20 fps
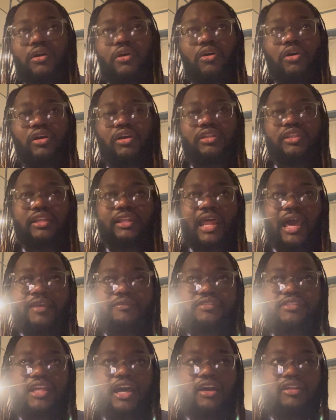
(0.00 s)
or the
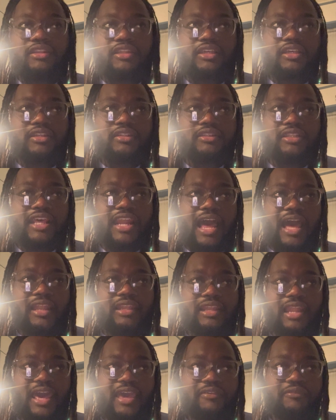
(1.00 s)
lifestyle that I
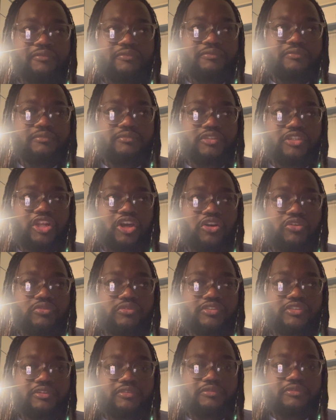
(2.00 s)
like, you know,
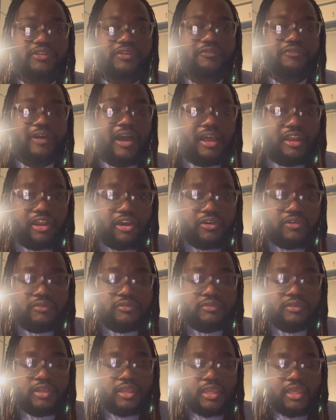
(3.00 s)
to follow,
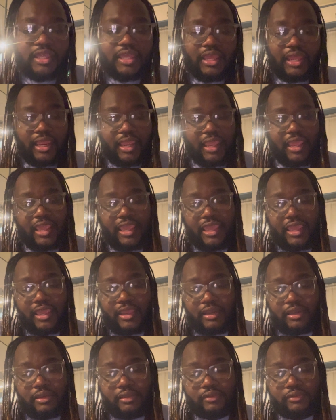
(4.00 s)

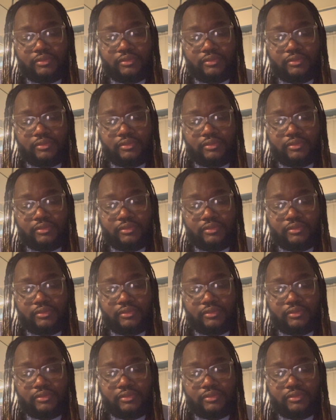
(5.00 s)
and